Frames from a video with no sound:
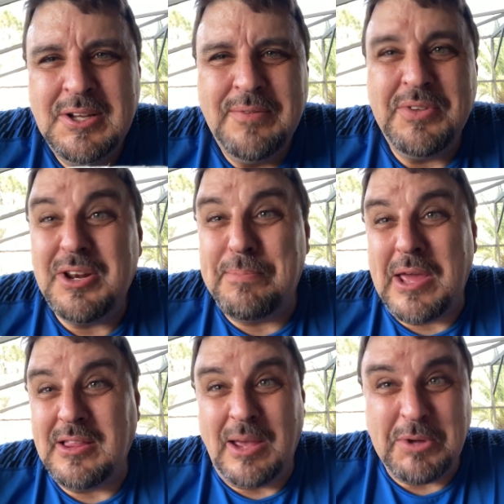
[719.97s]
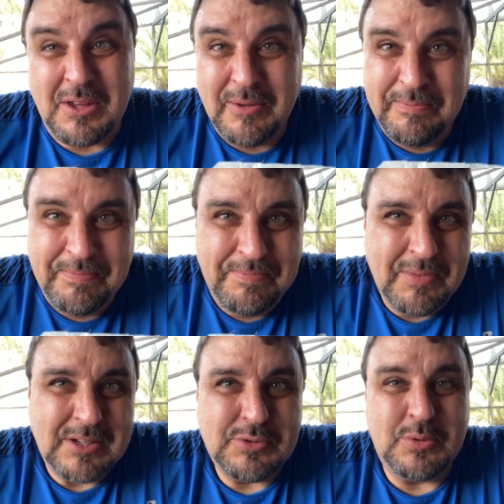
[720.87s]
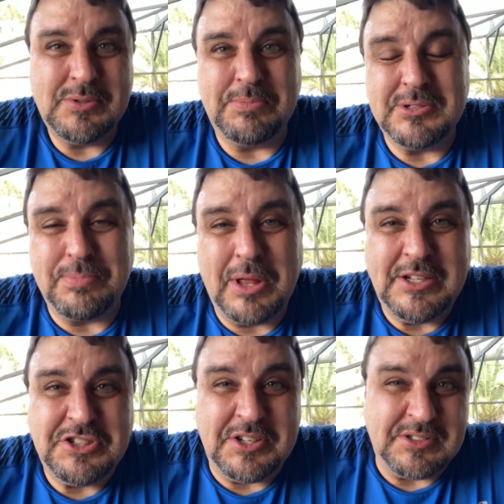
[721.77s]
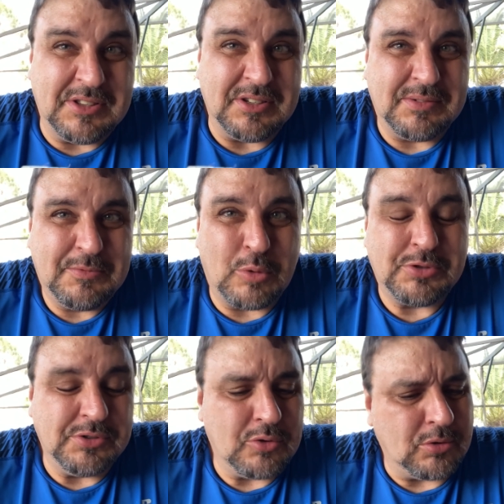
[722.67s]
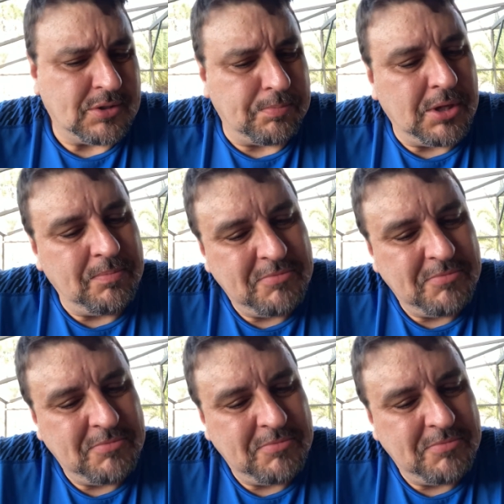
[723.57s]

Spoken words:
You get a pandemic, screws up the supply chains and the grocery store's empty.